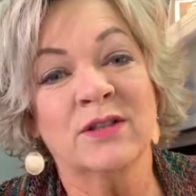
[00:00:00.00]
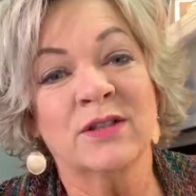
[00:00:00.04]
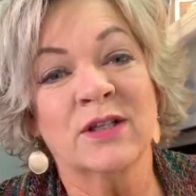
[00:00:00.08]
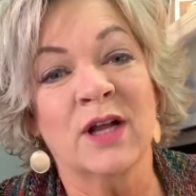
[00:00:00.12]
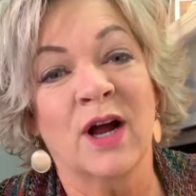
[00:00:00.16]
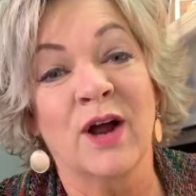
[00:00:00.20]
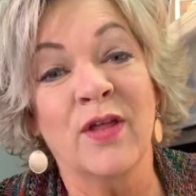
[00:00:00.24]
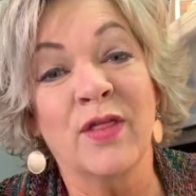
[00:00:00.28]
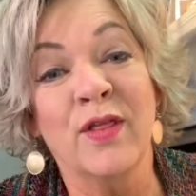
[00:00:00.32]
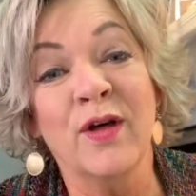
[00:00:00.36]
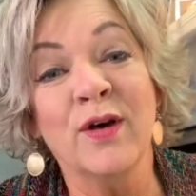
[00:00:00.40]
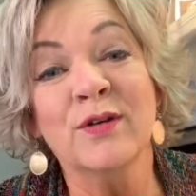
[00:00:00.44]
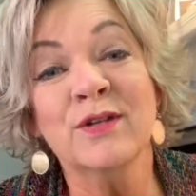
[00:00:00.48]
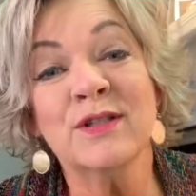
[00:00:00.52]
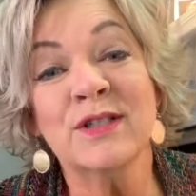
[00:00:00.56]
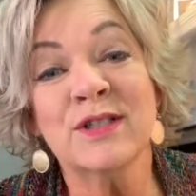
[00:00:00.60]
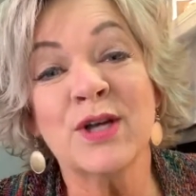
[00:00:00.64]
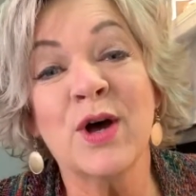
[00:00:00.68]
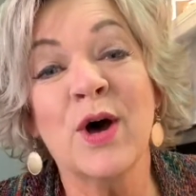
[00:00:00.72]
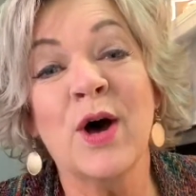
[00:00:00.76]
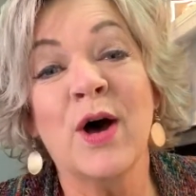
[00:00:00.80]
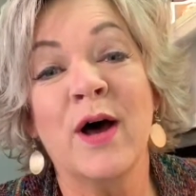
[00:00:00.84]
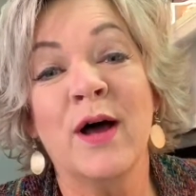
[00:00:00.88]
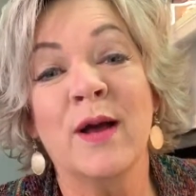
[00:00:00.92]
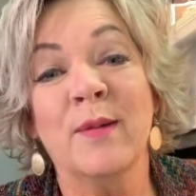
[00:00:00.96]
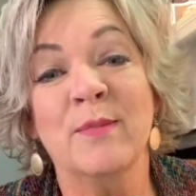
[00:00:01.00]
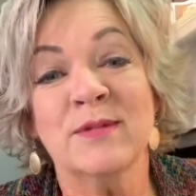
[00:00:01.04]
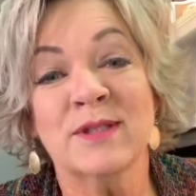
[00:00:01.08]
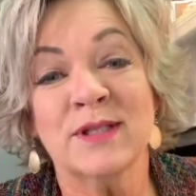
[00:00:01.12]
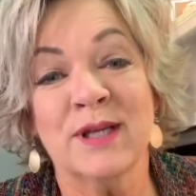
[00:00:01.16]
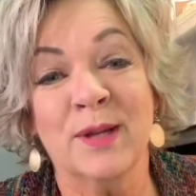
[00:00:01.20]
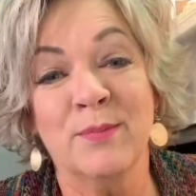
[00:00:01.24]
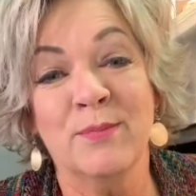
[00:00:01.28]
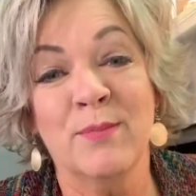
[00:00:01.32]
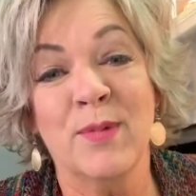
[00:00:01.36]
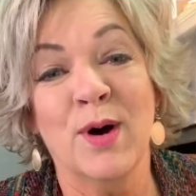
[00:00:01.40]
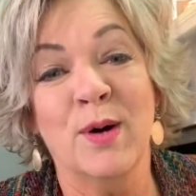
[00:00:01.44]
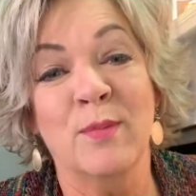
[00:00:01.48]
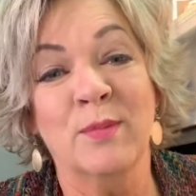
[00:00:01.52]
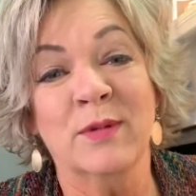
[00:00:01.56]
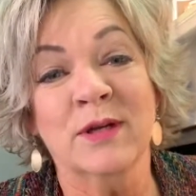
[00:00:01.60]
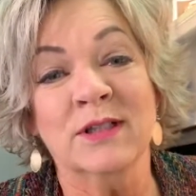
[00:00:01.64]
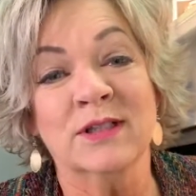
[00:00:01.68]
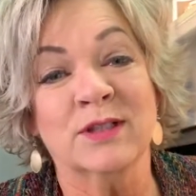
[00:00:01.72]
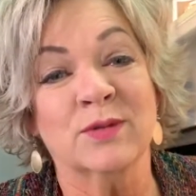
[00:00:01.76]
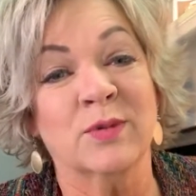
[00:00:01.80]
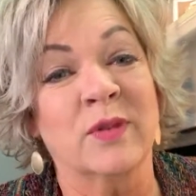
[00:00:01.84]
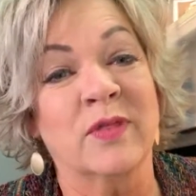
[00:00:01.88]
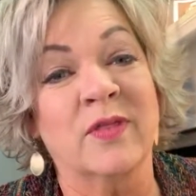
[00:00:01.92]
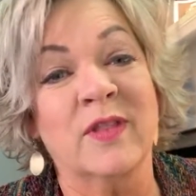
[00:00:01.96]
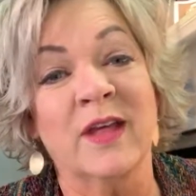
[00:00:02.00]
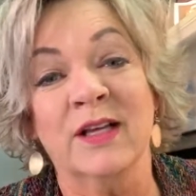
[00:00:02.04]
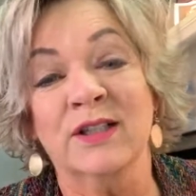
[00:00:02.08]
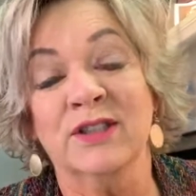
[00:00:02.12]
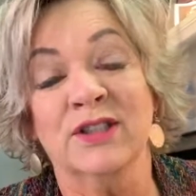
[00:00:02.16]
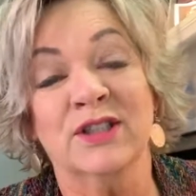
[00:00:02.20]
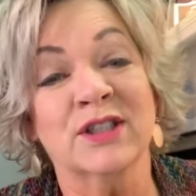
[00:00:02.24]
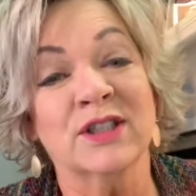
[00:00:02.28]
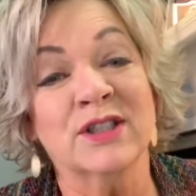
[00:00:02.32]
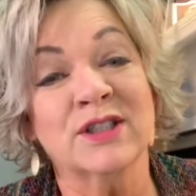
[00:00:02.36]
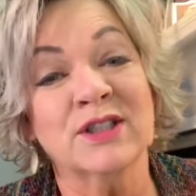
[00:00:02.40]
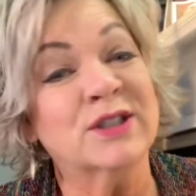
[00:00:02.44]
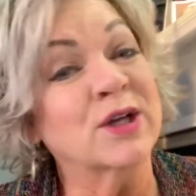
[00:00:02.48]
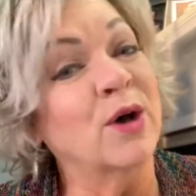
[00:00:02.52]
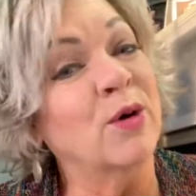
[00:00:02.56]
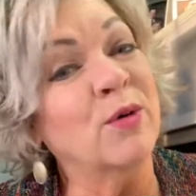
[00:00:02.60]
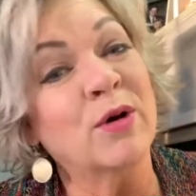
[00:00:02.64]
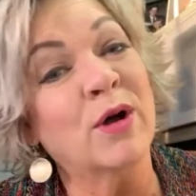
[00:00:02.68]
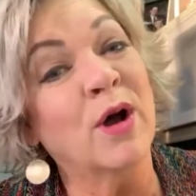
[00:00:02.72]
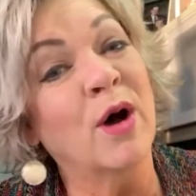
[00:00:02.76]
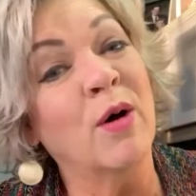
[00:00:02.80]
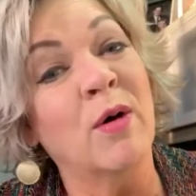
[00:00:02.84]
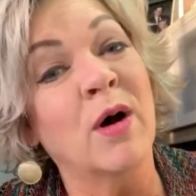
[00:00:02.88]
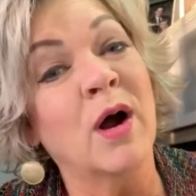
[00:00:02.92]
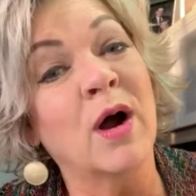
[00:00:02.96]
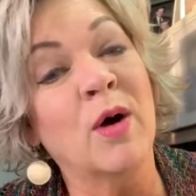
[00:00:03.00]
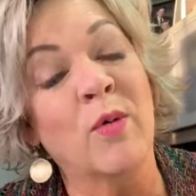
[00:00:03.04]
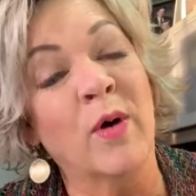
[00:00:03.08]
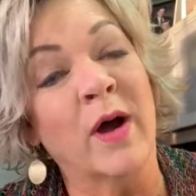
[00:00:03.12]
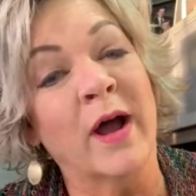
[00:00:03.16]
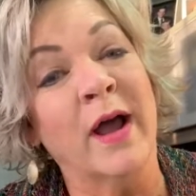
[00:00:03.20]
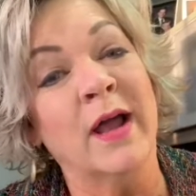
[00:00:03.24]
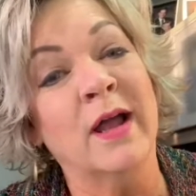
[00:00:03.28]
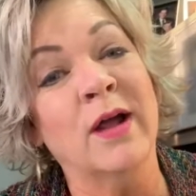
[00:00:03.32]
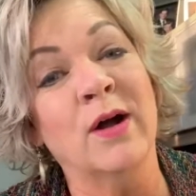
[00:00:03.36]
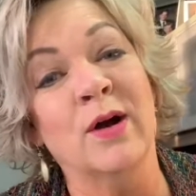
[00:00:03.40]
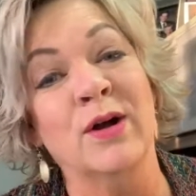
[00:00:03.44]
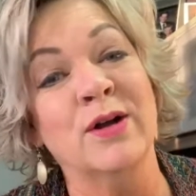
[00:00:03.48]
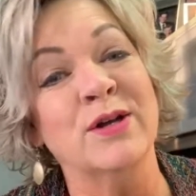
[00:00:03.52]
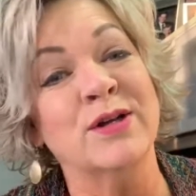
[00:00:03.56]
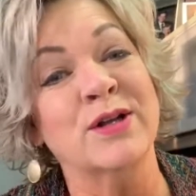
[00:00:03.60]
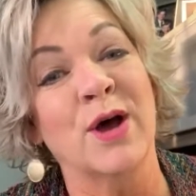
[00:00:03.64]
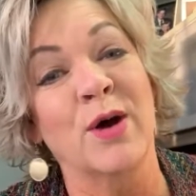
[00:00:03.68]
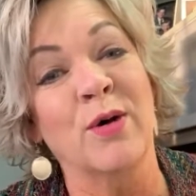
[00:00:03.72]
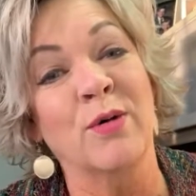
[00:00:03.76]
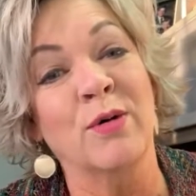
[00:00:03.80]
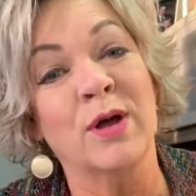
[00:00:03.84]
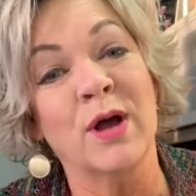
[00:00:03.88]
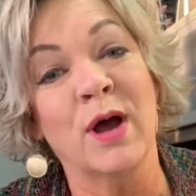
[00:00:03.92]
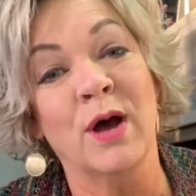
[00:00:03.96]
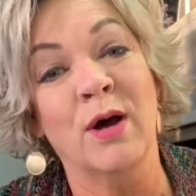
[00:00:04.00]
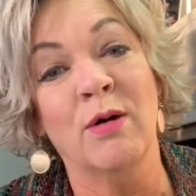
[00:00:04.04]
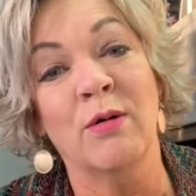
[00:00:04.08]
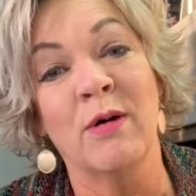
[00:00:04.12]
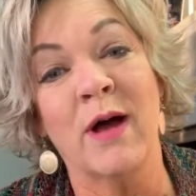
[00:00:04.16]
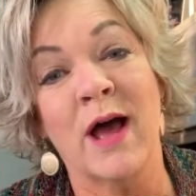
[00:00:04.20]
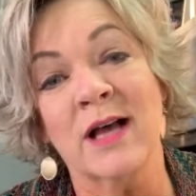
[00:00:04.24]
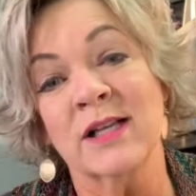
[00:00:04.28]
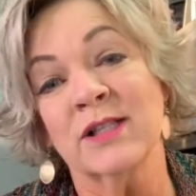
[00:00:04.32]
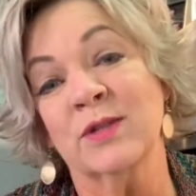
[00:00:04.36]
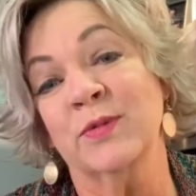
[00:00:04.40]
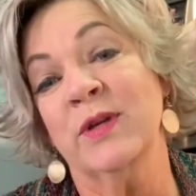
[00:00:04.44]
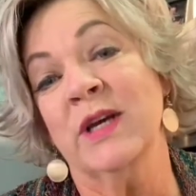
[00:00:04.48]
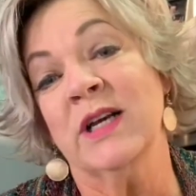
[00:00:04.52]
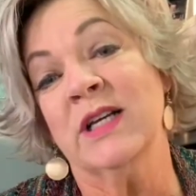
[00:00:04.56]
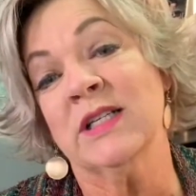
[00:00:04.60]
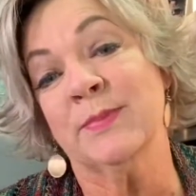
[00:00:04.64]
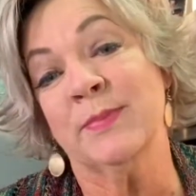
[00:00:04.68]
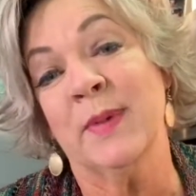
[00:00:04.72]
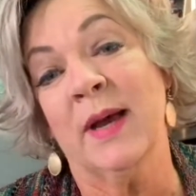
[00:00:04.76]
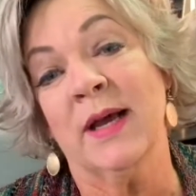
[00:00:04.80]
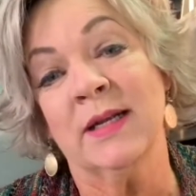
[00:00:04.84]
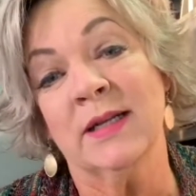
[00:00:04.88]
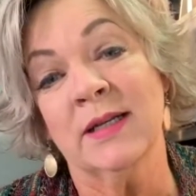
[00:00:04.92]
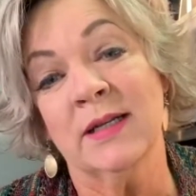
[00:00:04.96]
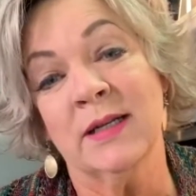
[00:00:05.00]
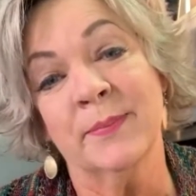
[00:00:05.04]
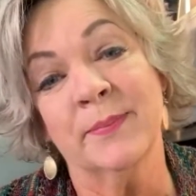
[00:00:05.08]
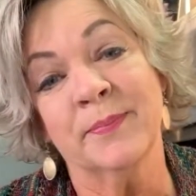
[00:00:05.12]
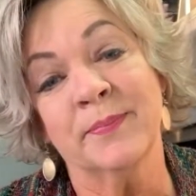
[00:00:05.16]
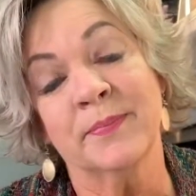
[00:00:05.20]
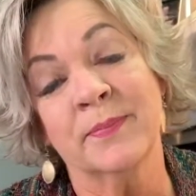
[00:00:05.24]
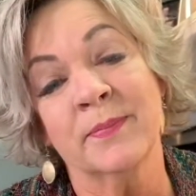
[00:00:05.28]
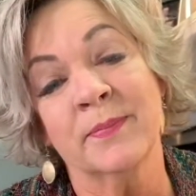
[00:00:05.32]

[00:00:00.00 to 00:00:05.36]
are those times and moments when things just don't go our way or don't go as we expected them.